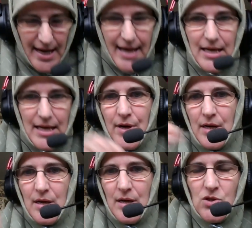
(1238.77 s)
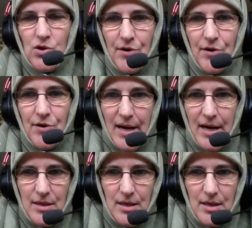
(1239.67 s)
And he'd written a story
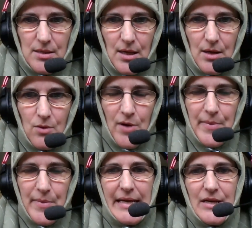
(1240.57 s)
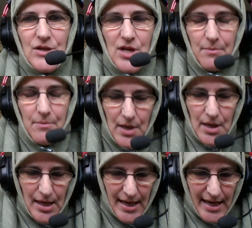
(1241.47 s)
about these women in hijab.
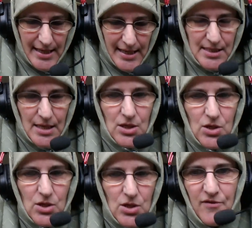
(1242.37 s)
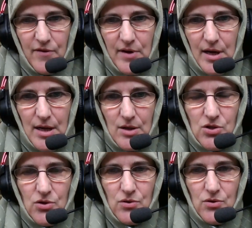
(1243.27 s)
And he'd sent it off
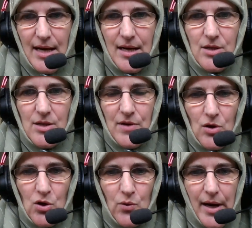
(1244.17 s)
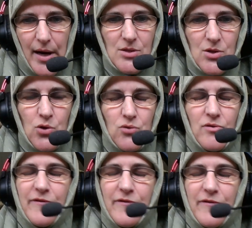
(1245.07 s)
to an editor in the US who
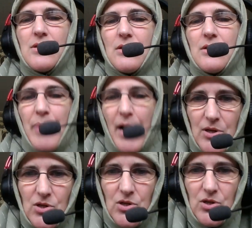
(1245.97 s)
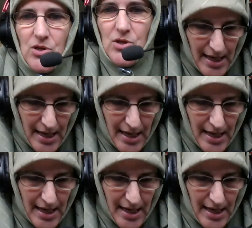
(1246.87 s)
refused to publish it.